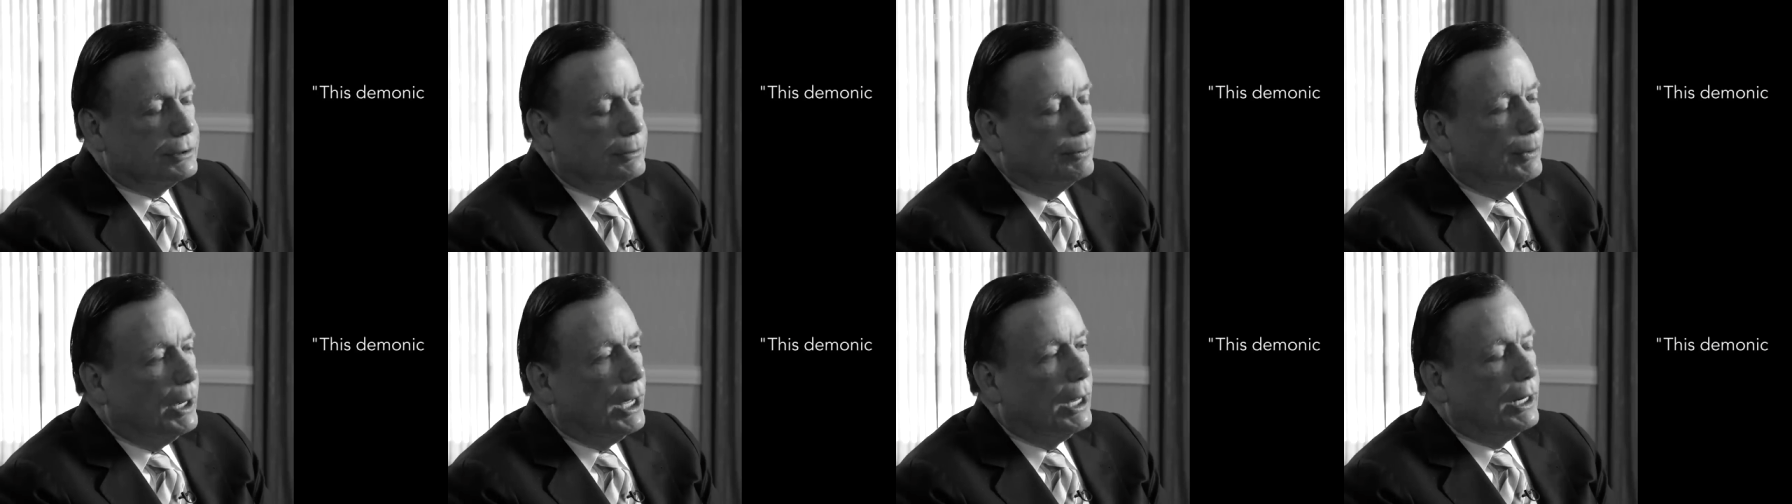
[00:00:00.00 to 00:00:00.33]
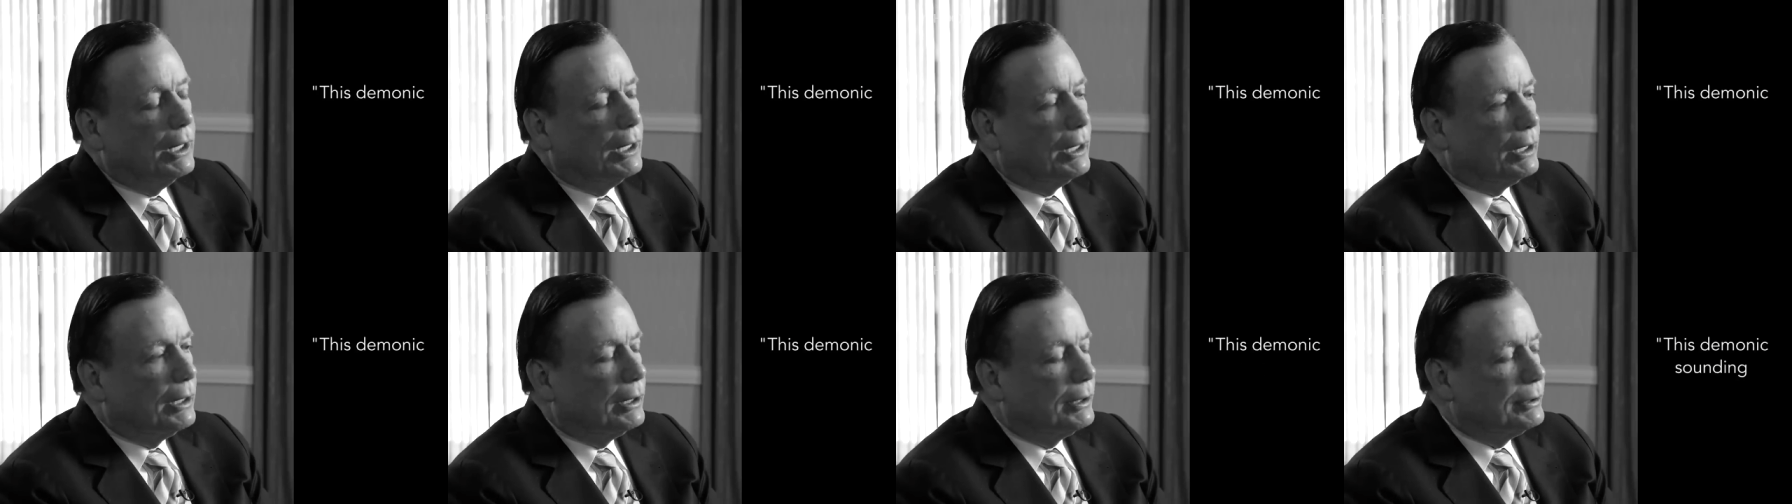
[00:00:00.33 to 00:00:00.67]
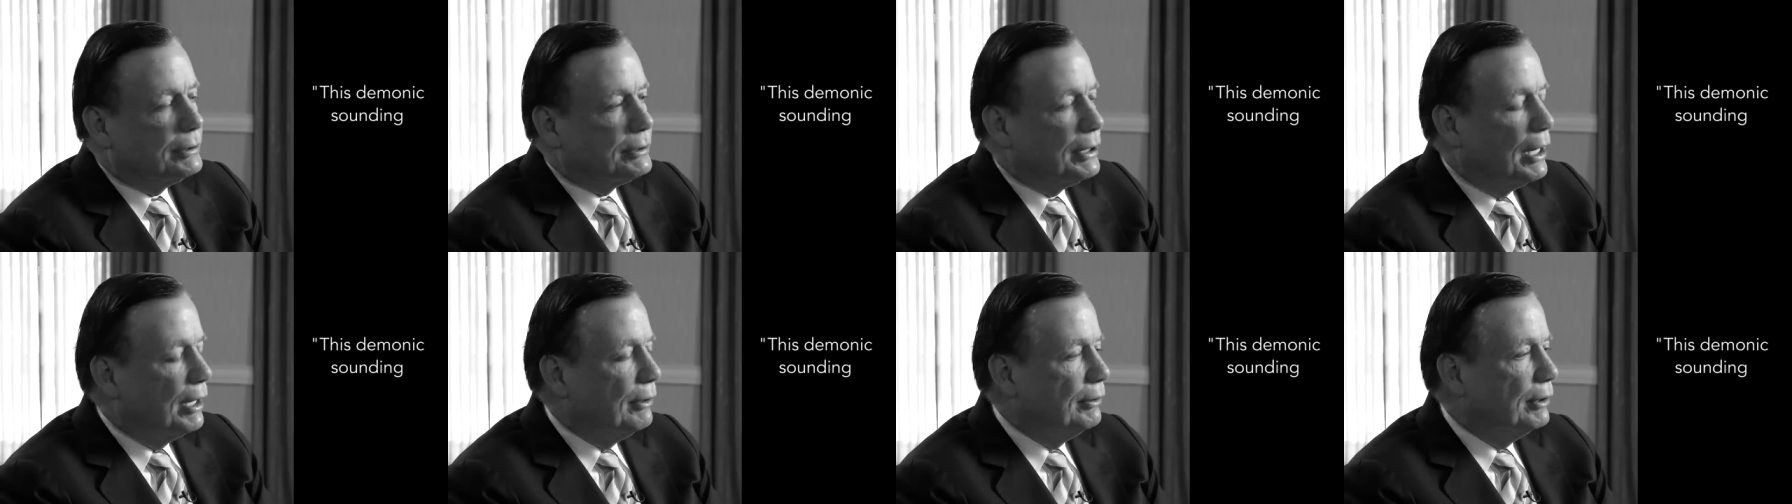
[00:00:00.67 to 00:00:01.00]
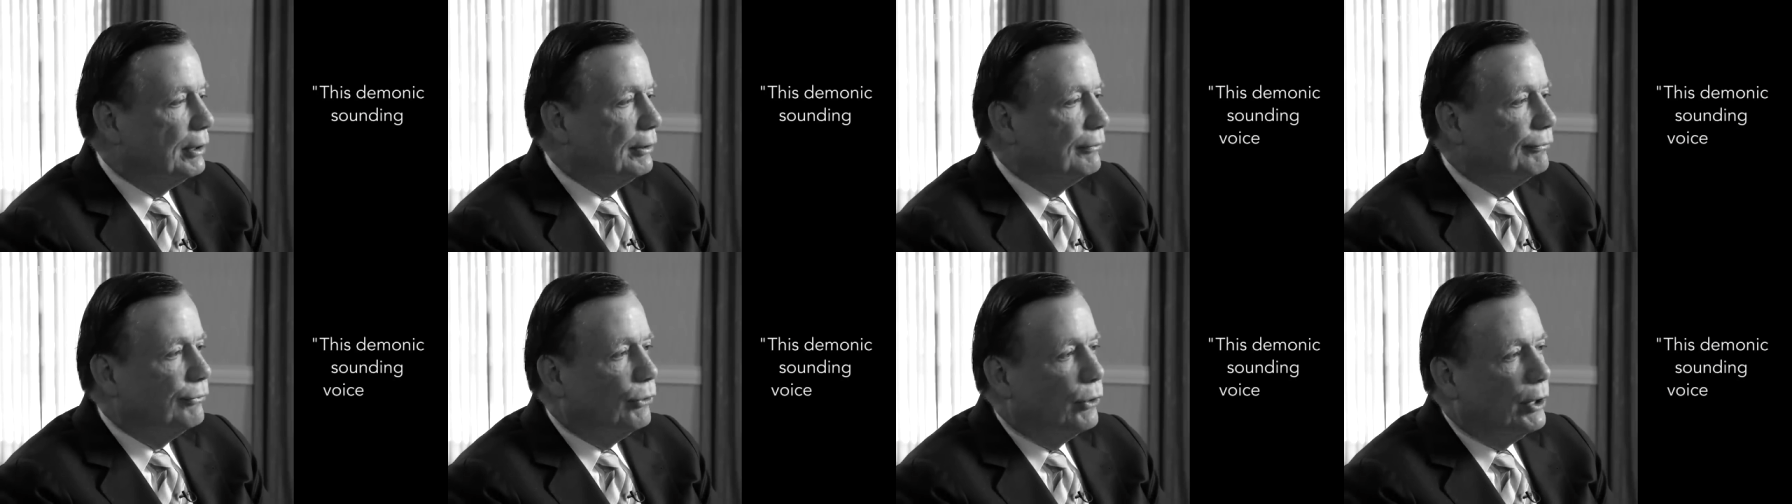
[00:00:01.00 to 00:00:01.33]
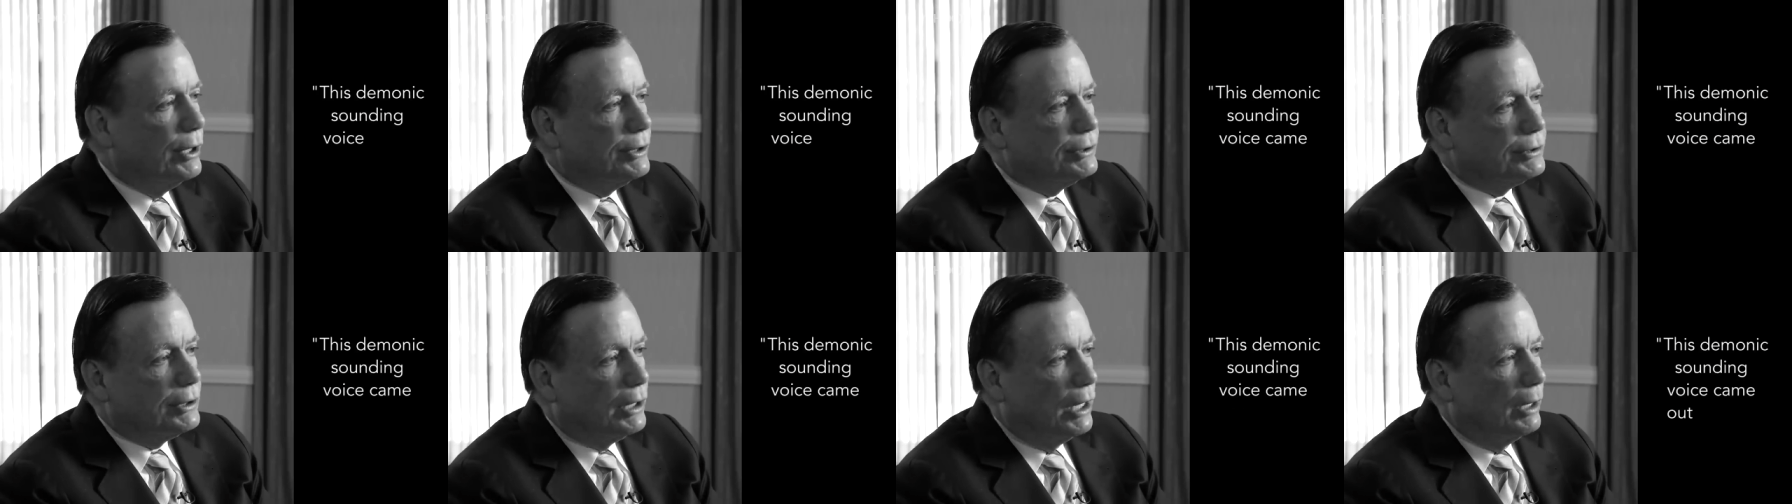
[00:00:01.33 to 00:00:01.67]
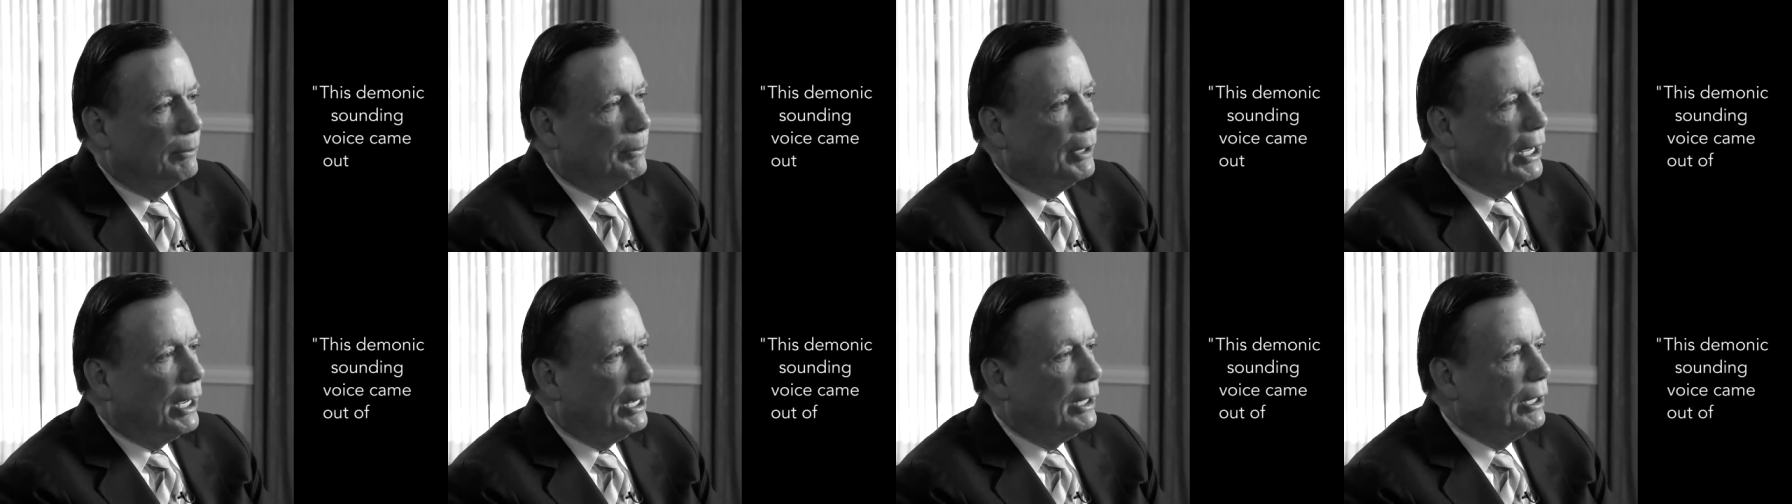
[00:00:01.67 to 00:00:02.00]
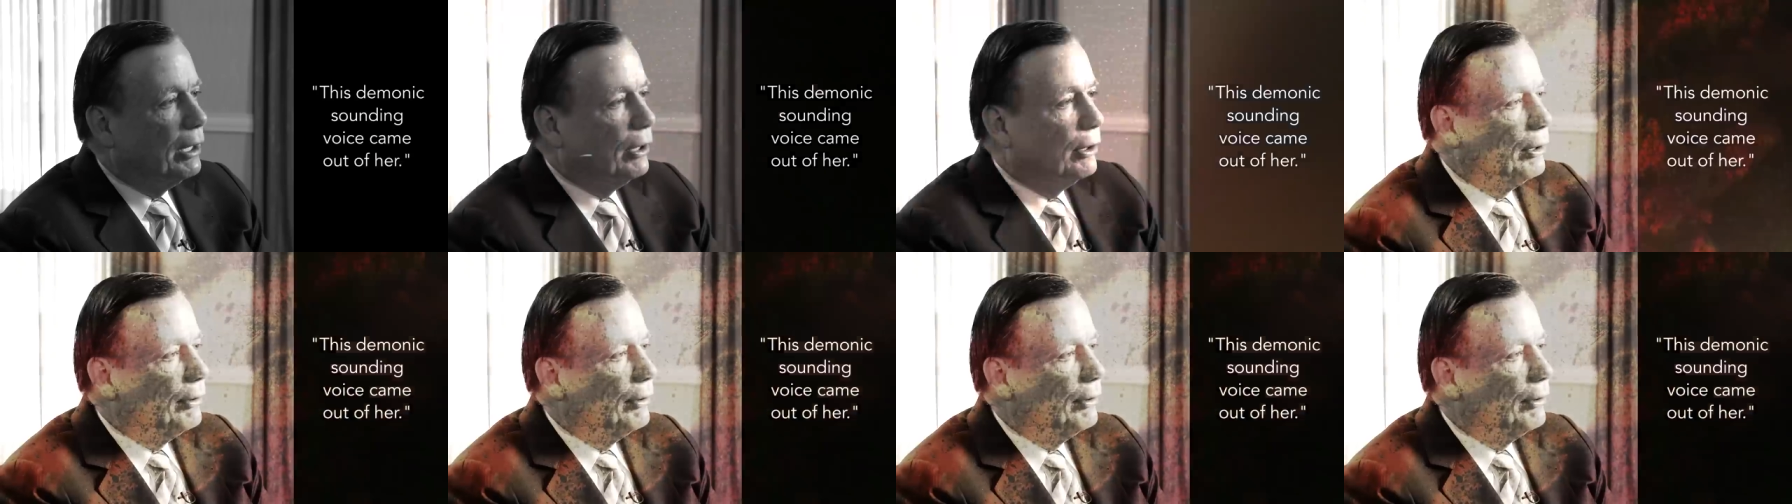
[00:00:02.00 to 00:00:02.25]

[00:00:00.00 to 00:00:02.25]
demonic sounding voice came out of